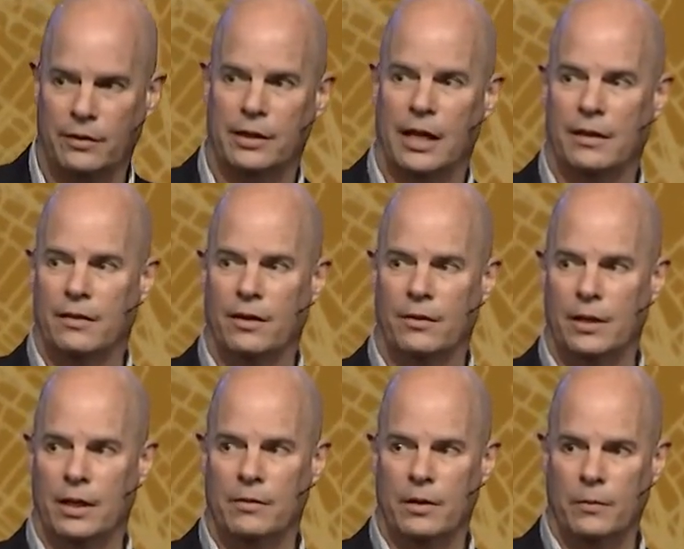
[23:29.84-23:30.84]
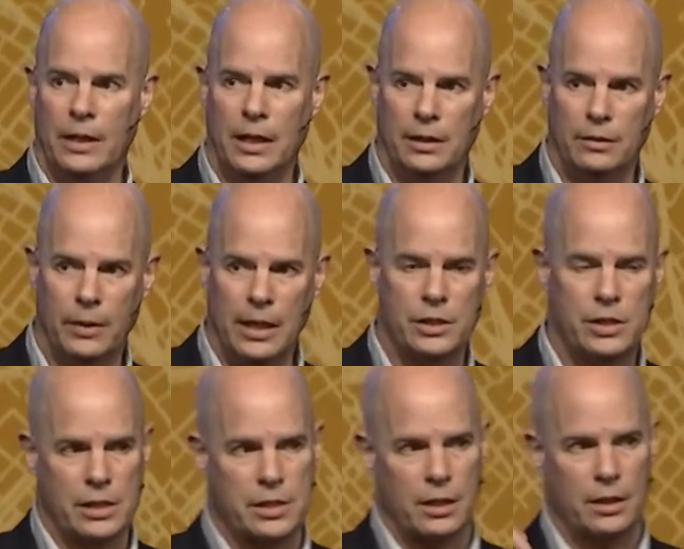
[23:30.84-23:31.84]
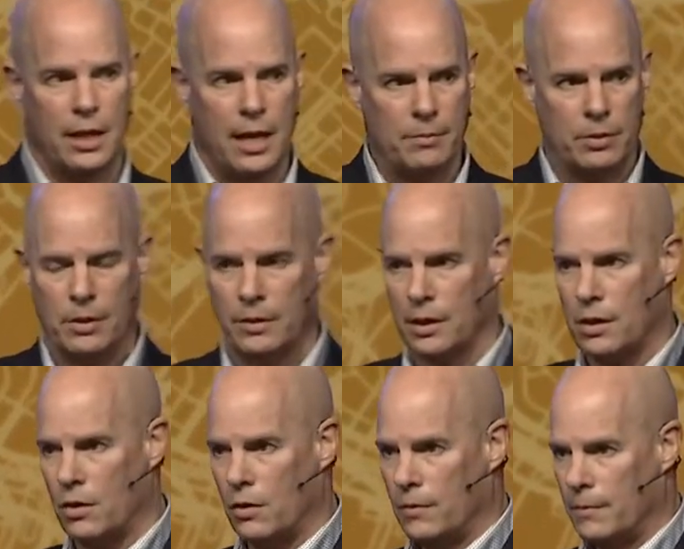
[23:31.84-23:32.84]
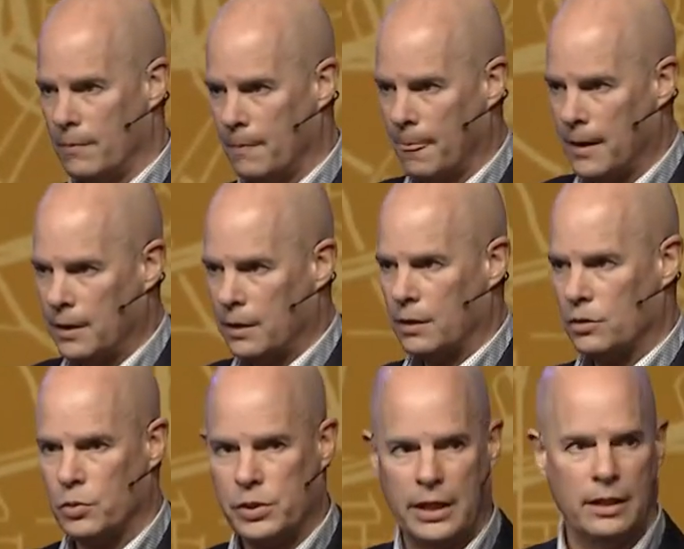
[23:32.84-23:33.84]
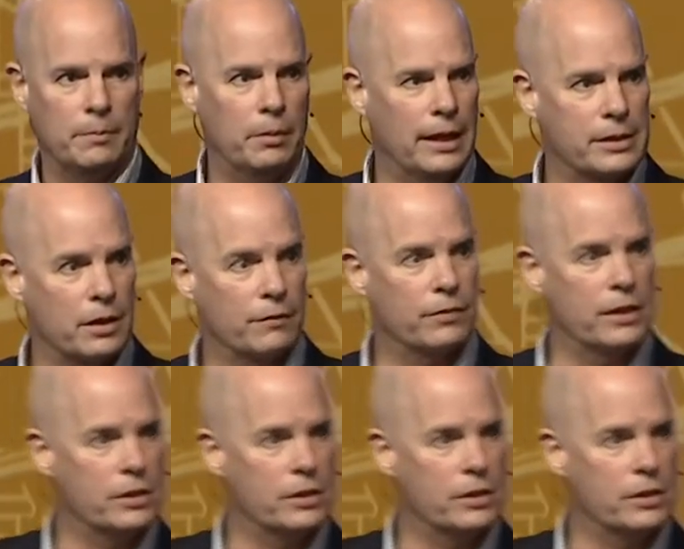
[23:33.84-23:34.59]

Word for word: and I thought, well, you know what? We need, we need Jessica Lambert on the call. Because we're seeking to bless our friends